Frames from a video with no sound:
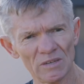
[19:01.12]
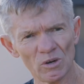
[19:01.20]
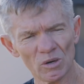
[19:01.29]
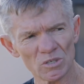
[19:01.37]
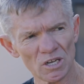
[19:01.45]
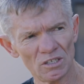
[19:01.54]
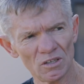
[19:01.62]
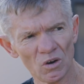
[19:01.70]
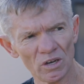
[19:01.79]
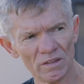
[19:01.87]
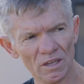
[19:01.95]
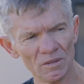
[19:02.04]
Levi was only
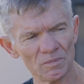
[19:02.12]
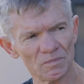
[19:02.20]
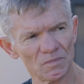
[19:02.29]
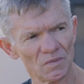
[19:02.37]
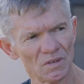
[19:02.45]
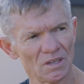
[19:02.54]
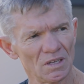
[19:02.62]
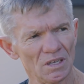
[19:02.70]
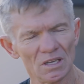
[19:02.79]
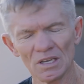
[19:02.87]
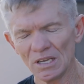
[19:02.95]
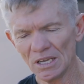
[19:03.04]
nine then.
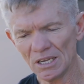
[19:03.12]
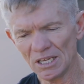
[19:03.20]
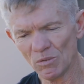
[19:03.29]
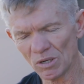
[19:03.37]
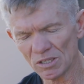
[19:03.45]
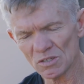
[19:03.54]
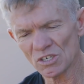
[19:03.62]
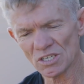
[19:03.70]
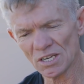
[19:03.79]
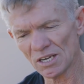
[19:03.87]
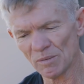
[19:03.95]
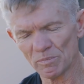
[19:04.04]
And he wanted to
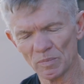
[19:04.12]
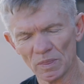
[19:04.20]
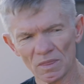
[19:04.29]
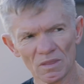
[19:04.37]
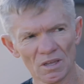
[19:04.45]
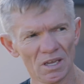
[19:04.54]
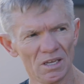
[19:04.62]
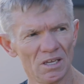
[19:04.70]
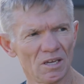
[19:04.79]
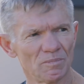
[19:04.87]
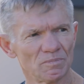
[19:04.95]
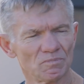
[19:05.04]
set up
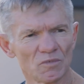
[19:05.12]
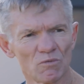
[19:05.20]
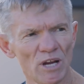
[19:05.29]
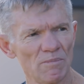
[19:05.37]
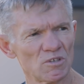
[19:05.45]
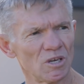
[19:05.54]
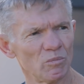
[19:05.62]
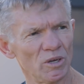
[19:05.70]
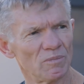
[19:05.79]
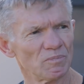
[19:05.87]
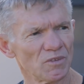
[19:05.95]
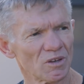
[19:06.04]
a, um, a ramp
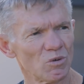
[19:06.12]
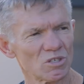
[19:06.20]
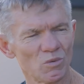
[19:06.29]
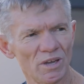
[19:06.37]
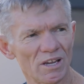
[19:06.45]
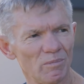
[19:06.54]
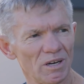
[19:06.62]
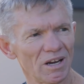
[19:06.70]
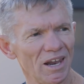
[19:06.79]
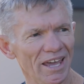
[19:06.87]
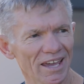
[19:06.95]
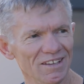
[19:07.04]
somewhere. Of course, we had a bit
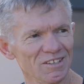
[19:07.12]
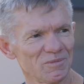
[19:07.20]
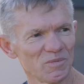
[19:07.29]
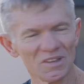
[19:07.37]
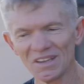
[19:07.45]
of land,